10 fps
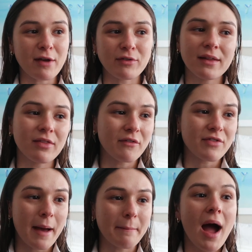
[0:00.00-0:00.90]
I really love
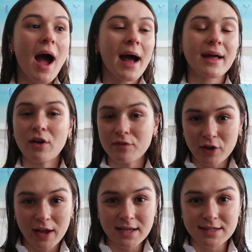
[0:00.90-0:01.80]
them. I love their
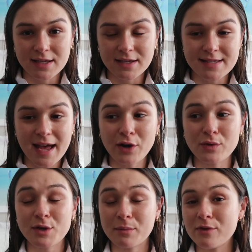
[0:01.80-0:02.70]
cases. I know
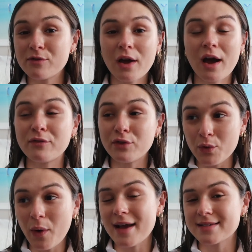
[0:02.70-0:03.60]
so many of
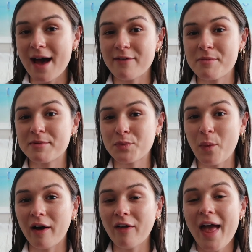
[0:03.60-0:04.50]
you guys have them as
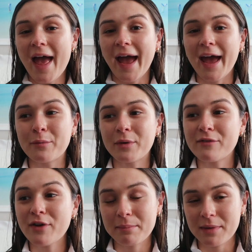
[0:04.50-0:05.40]
well. And
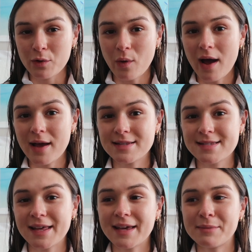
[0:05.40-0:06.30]
whenever I meet you
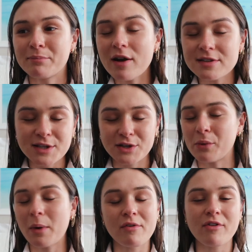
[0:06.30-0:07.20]
guys, like in Boston or
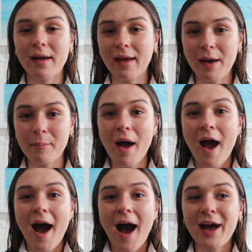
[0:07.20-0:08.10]
wherever I am,
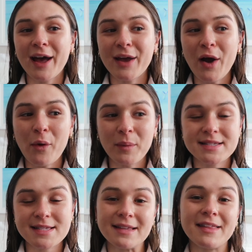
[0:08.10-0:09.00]
I
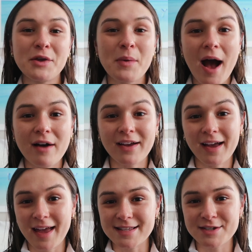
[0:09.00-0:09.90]
always see that you have like a
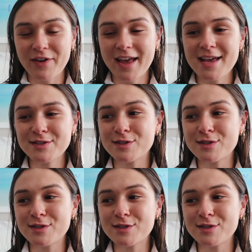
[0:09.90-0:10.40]
Casetify case.